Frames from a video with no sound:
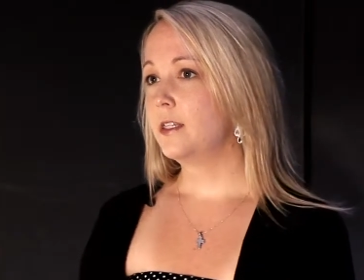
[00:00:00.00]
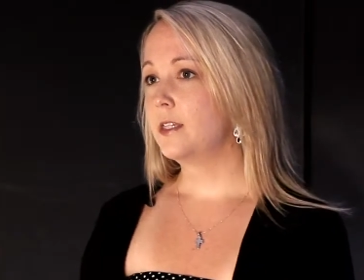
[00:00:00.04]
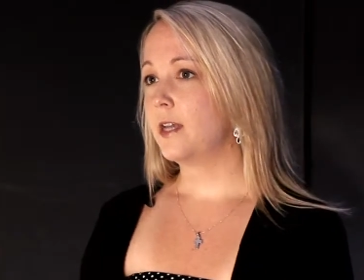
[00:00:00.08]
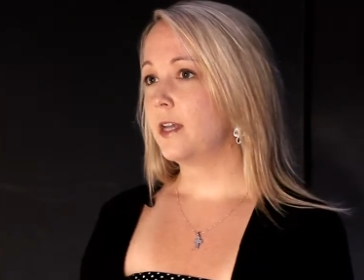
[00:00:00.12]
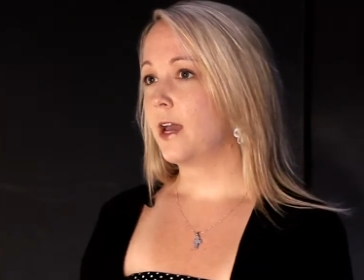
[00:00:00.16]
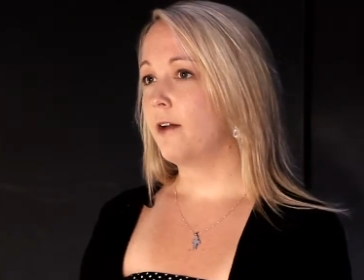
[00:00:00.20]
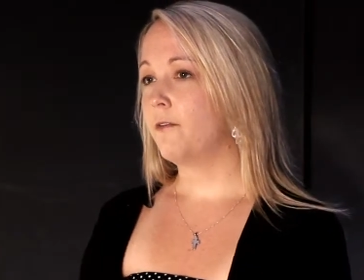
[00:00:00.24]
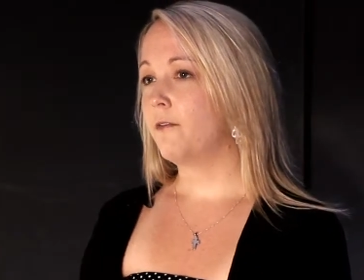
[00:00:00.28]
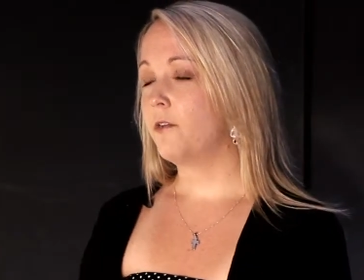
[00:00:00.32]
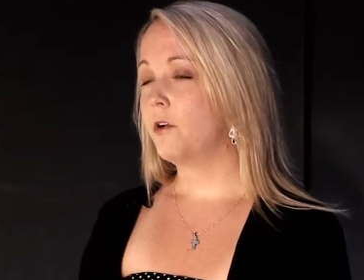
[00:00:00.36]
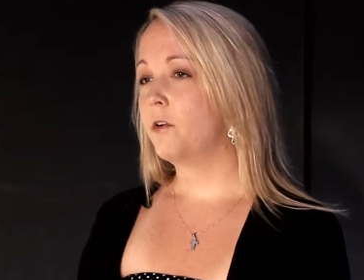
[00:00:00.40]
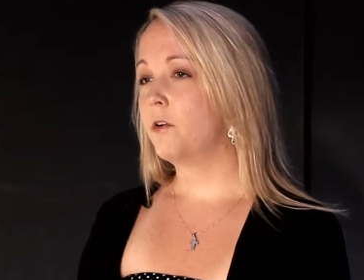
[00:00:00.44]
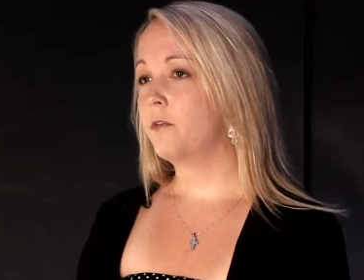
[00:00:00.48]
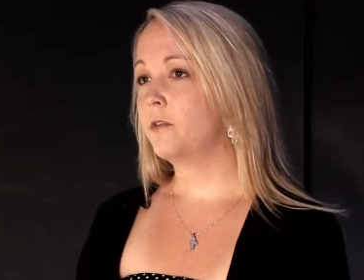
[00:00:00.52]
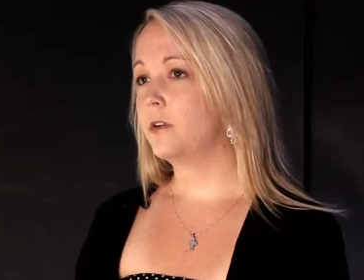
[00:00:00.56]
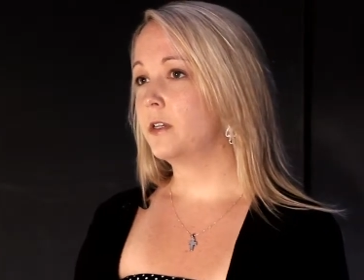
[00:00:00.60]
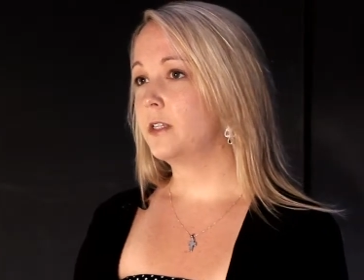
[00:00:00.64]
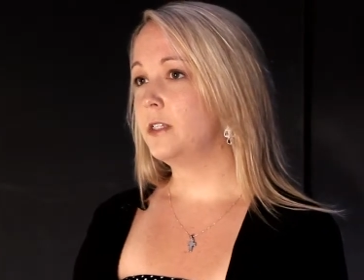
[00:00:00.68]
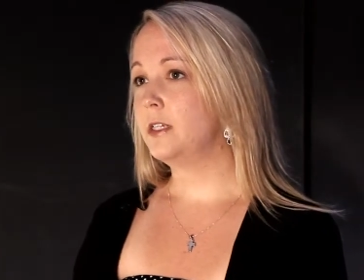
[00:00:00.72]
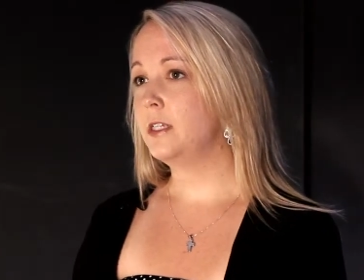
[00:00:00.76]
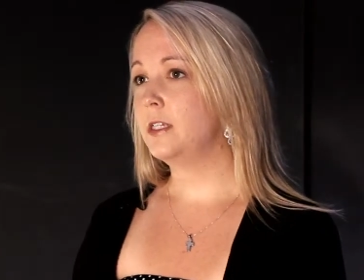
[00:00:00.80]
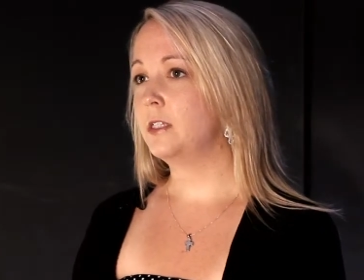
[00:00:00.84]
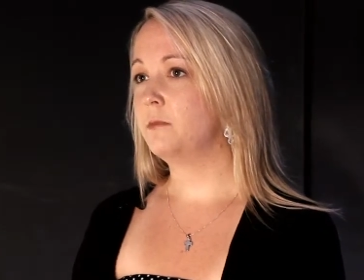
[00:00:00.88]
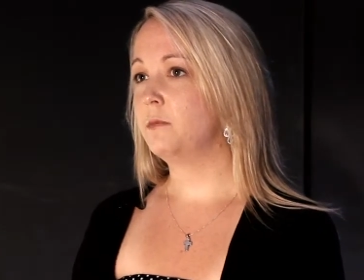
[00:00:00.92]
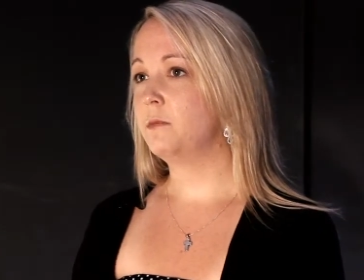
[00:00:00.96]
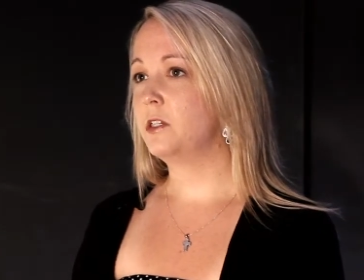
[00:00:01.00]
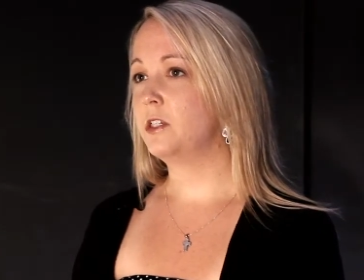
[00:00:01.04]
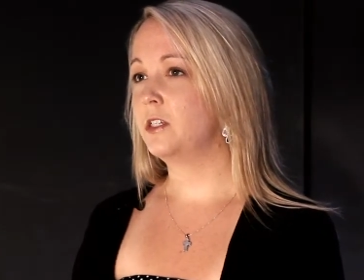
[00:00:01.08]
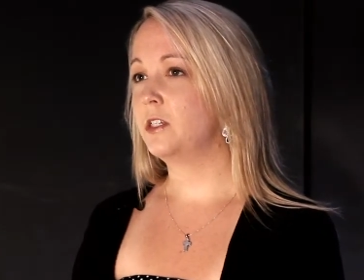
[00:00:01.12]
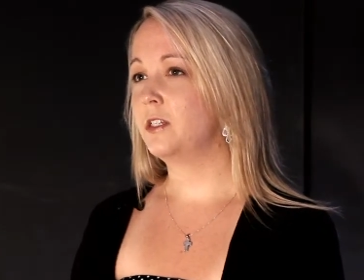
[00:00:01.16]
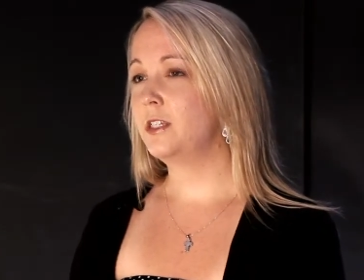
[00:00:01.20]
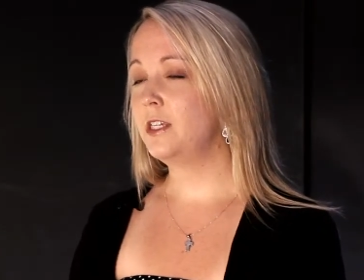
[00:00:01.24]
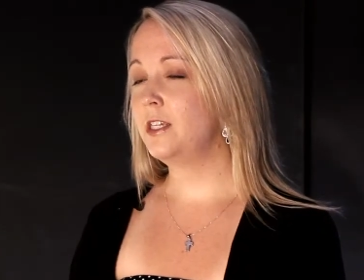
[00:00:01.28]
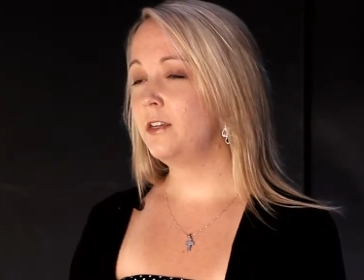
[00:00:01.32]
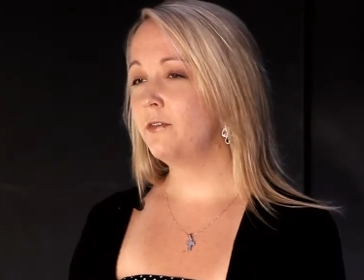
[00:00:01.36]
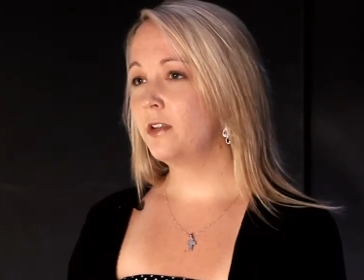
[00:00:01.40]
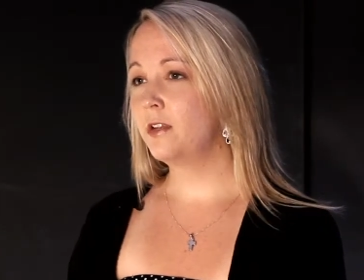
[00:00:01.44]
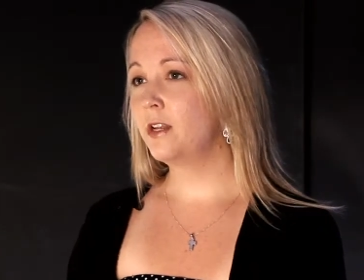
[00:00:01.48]
to have overseas
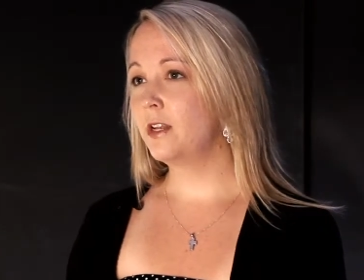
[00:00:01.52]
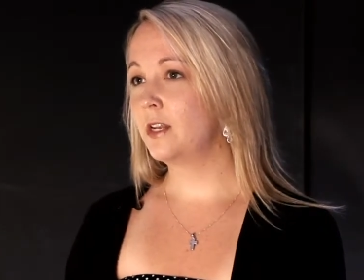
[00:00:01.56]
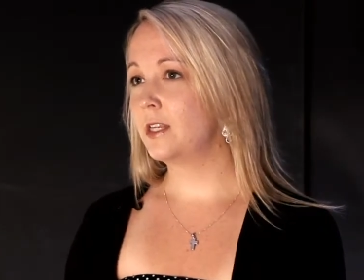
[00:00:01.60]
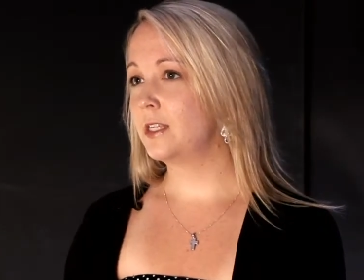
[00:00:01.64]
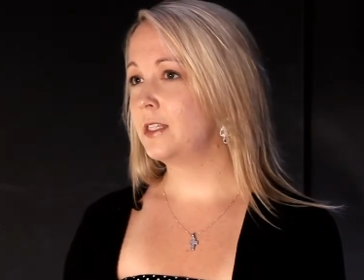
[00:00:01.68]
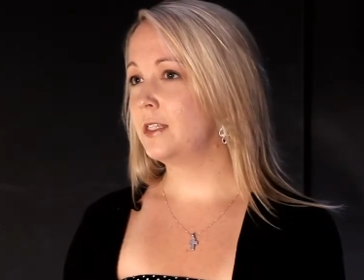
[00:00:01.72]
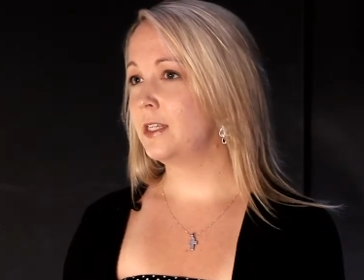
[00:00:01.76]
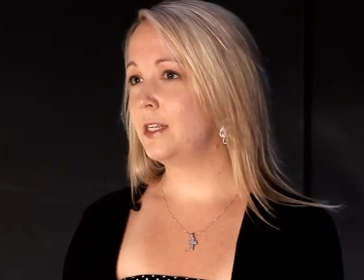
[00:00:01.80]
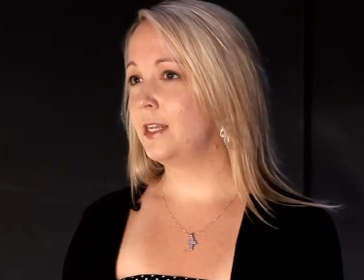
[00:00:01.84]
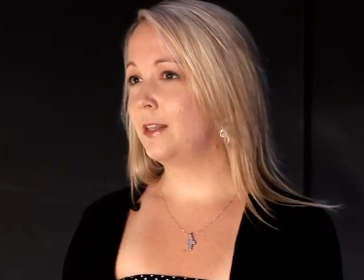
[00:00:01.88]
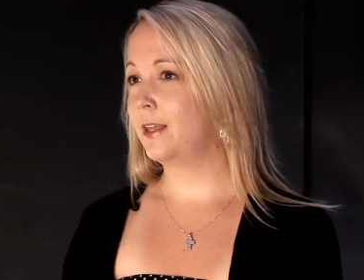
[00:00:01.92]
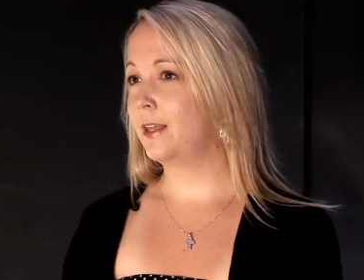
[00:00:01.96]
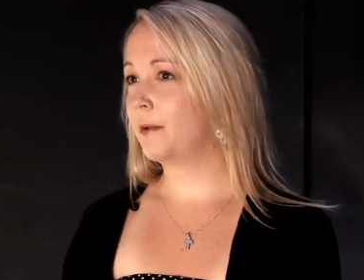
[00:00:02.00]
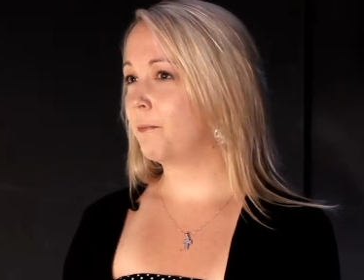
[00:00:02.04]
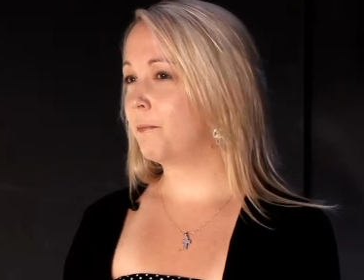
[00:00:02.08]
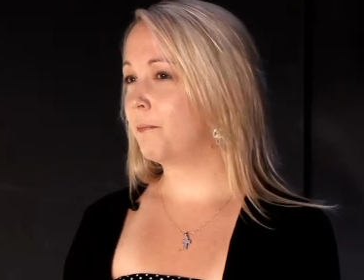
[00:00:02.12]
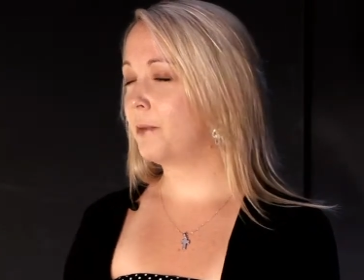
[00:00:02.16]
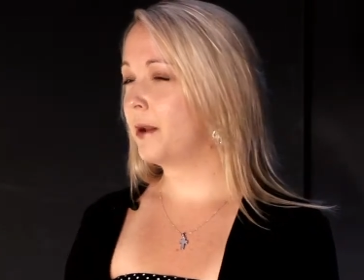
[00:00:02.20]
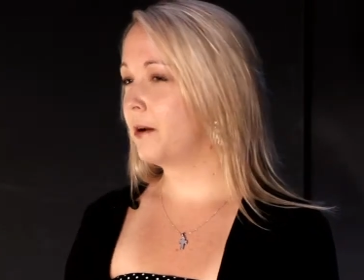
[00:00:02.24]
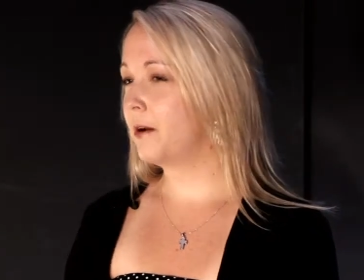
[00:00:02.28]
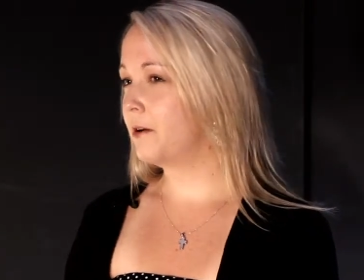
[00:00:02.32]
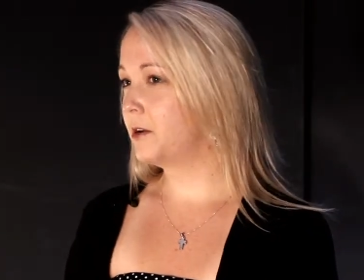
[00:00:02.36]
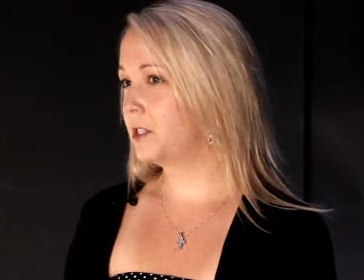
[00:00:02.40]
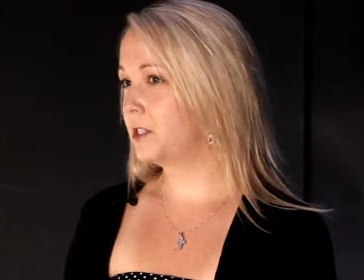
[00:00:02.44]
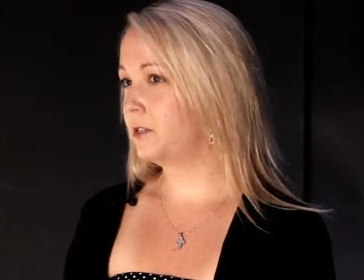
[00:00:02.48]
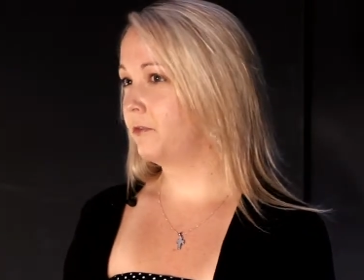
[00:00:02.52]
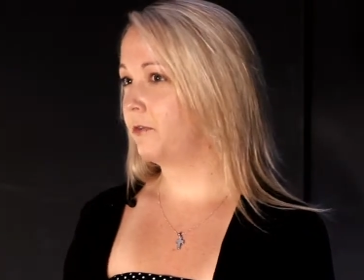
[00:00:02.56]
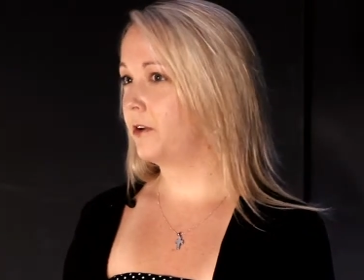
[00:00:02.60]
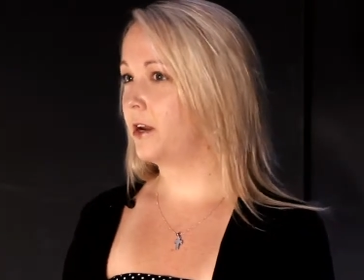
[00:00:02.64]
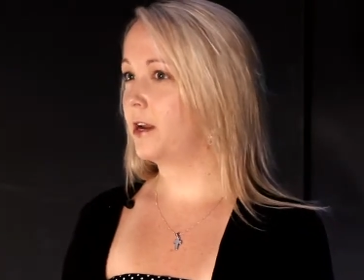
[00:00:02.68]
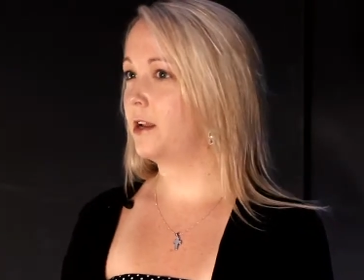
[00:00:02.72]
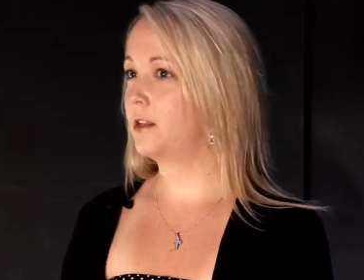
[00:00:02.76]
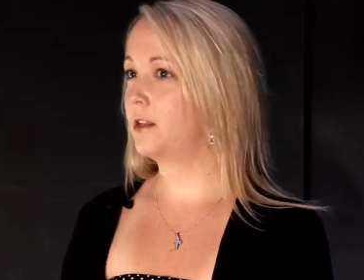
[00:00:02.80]
missions, even in a city like Paris,